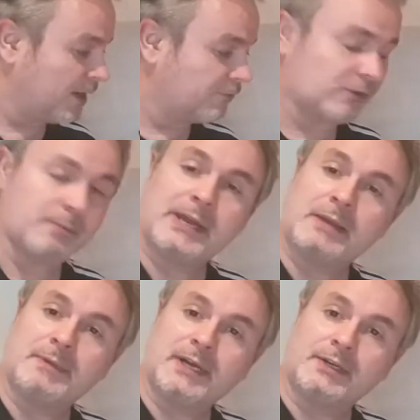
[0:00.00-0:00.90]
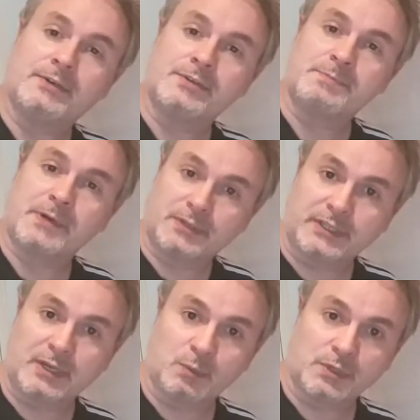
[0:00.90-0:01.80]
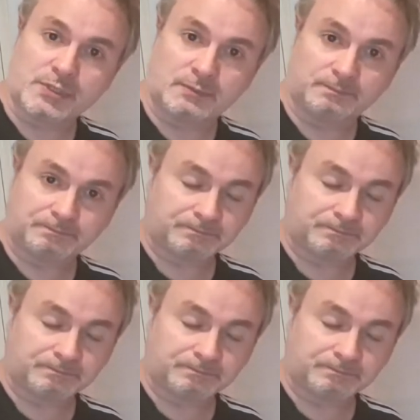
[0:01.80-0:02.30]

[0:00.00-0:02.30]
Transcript: for a mate of mine whose birthday it was.